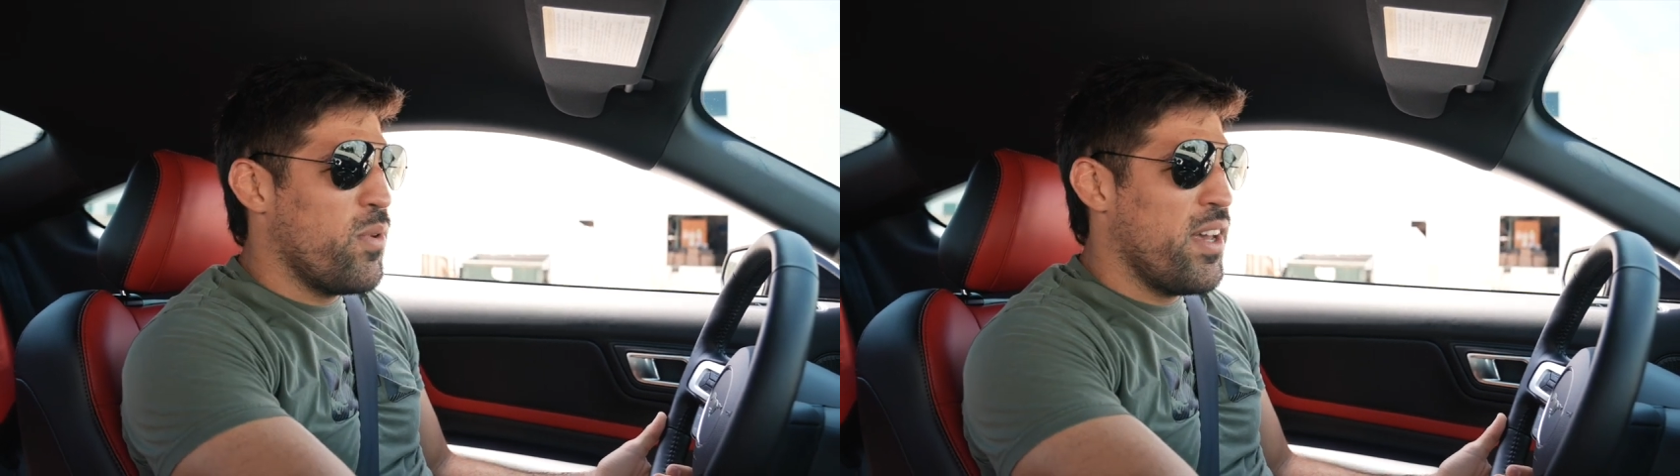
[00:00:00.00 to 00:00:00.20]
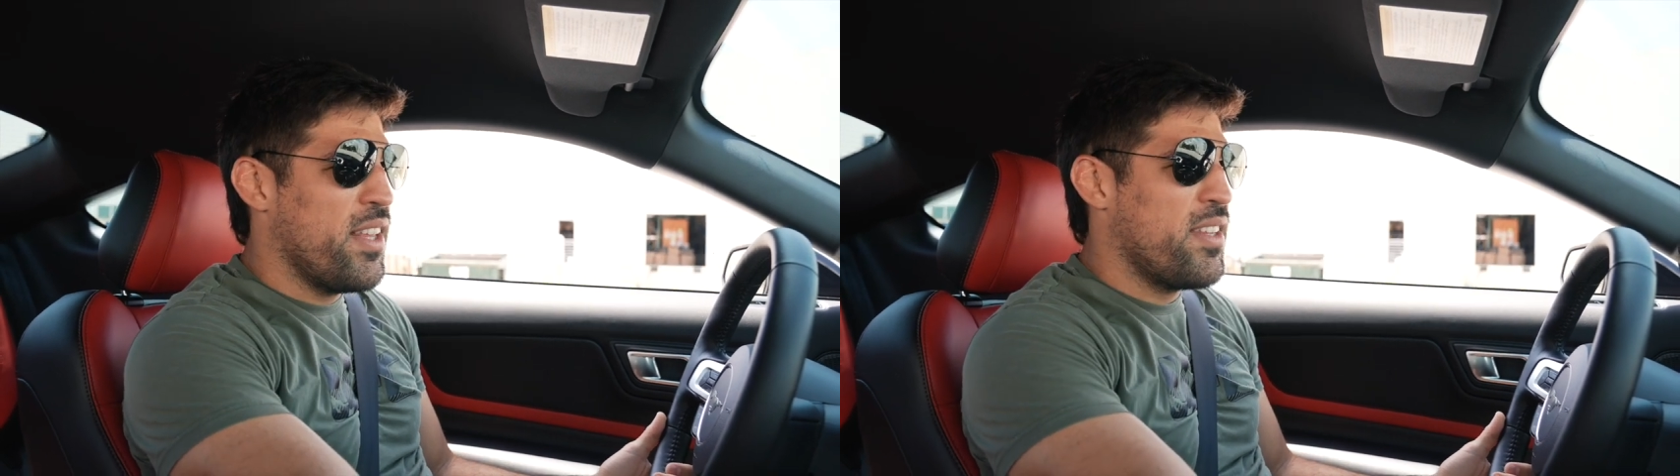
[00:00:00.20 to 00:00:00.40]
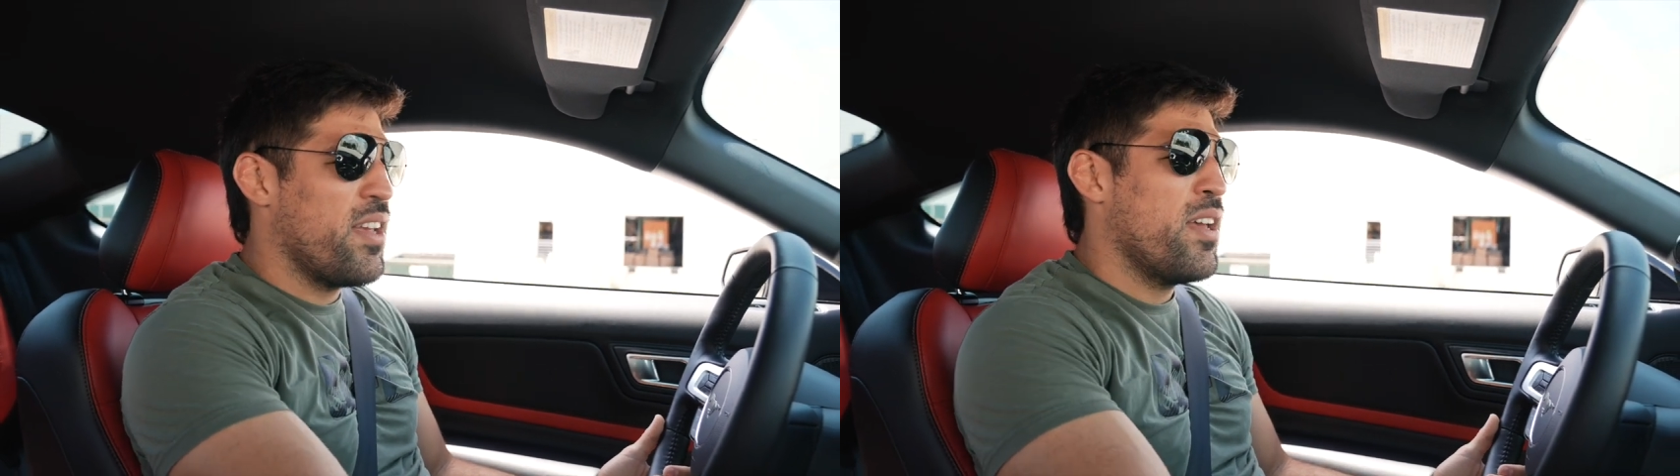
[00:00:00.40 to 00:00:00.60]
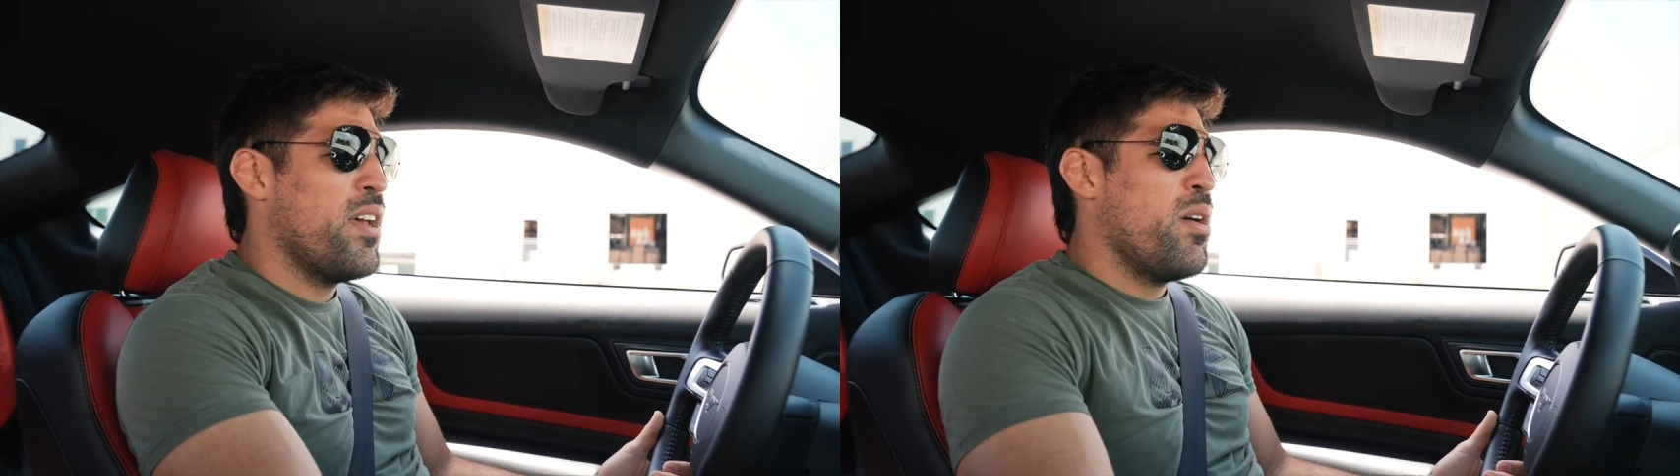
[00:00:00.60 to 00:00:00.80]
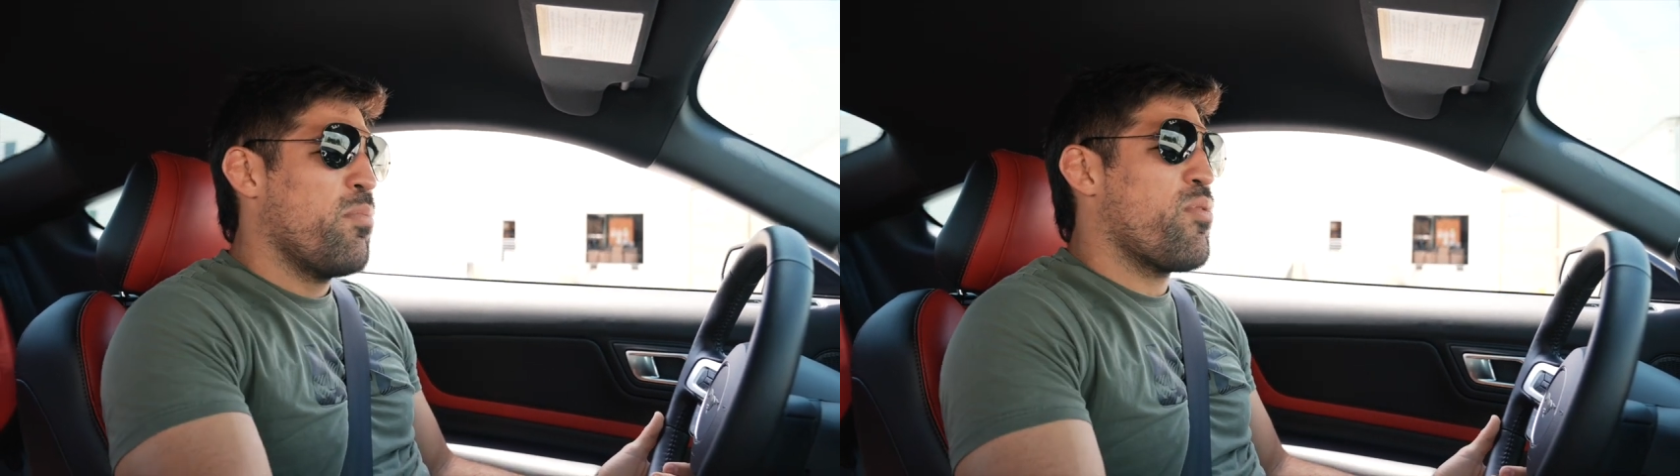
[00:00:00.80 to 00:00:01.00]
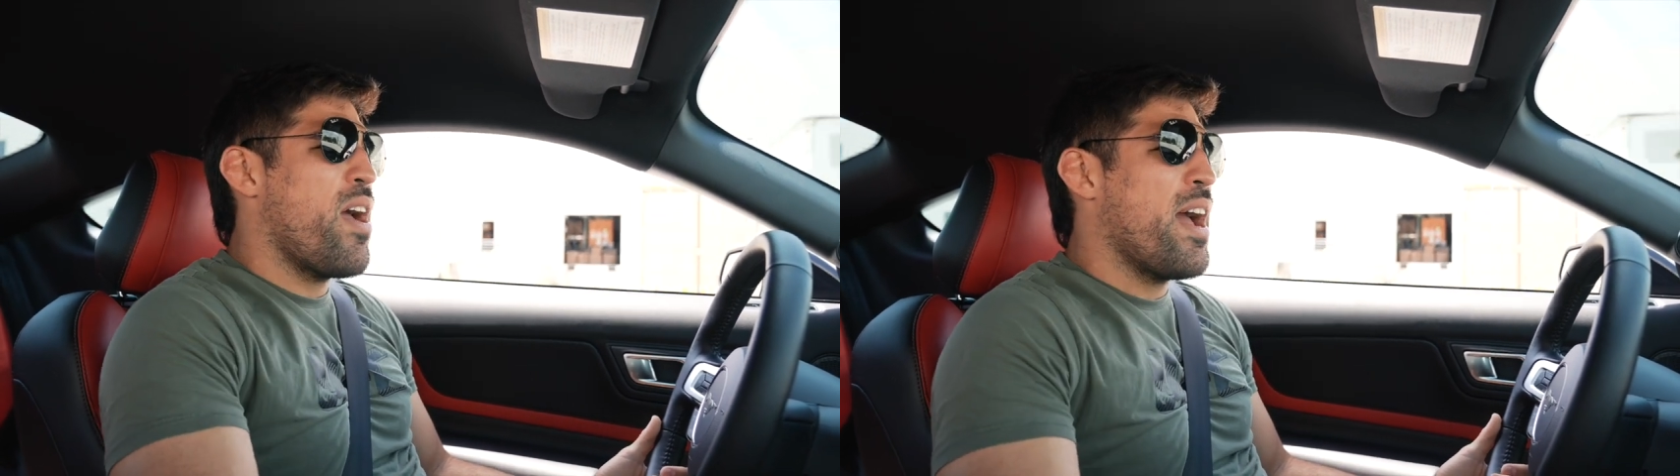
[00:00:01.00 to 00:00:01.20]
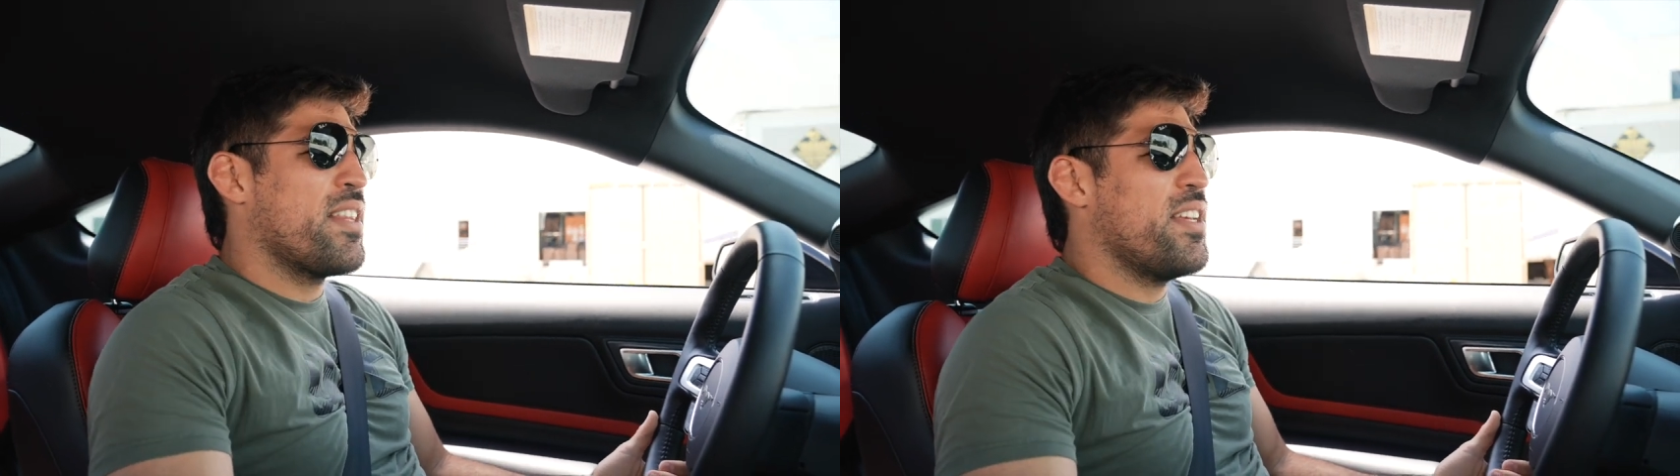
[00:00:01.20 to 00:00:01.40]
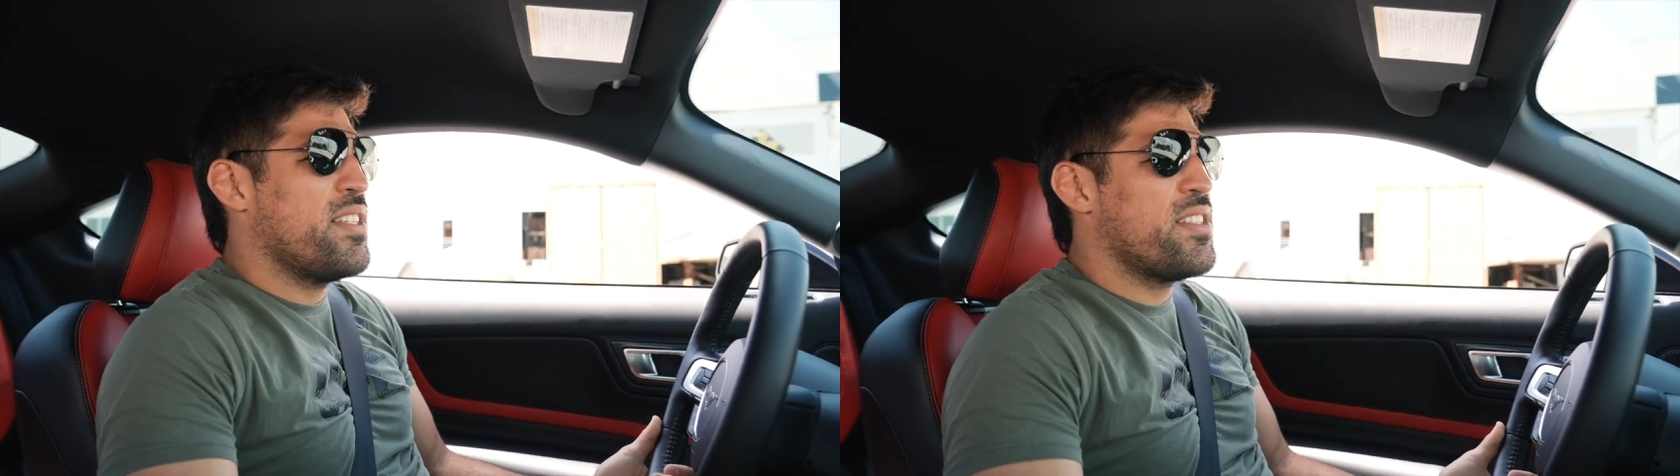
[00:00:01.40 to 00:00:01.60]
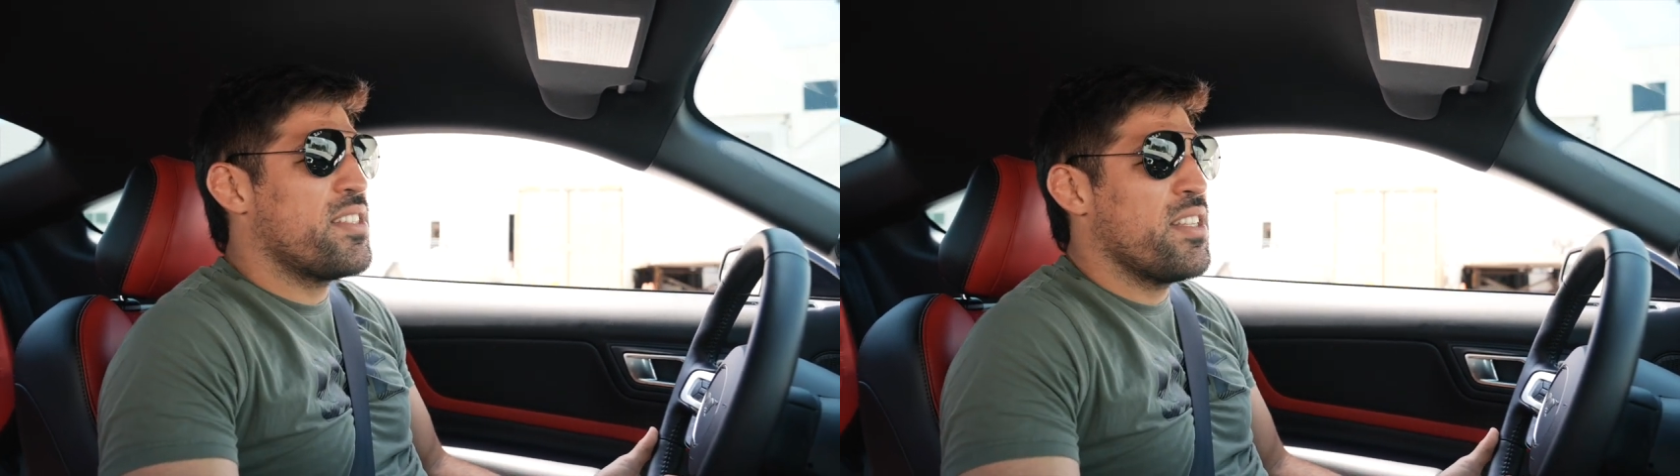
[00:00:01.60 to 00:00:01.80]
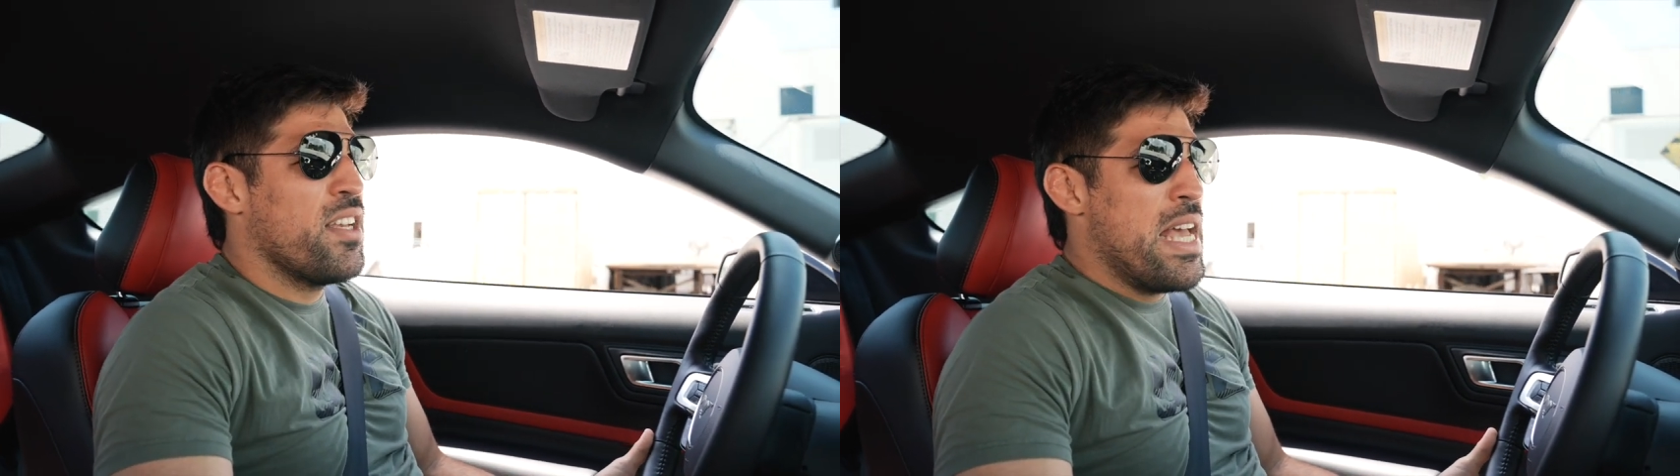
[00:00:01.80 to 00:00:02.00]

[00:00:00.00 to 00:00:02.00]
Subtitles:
with practice.